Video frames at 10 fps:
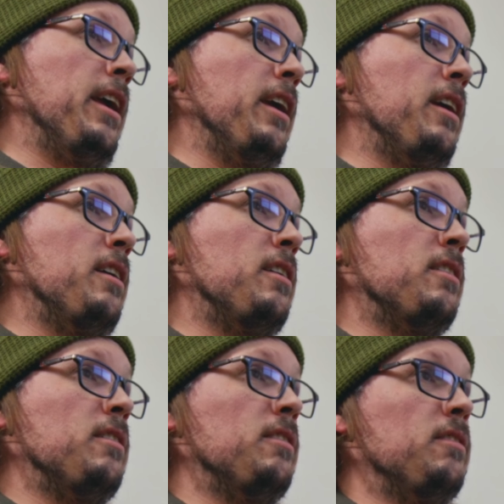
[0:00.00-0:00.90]
if you have a
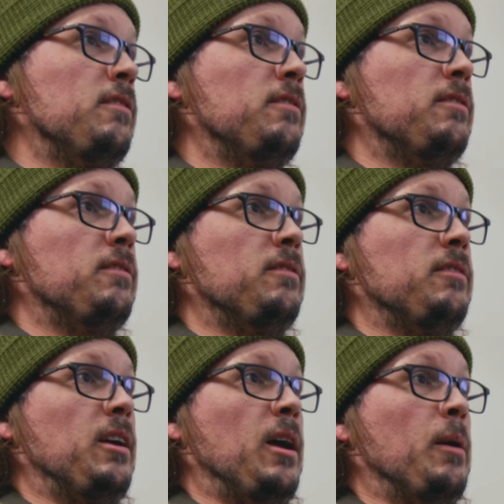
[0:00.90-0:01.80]
major decision to
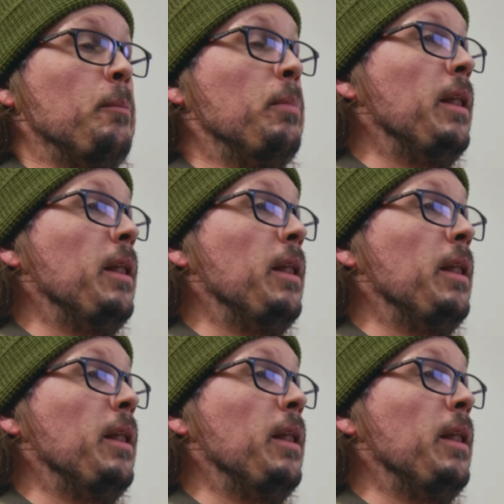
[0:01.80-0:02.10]
make in your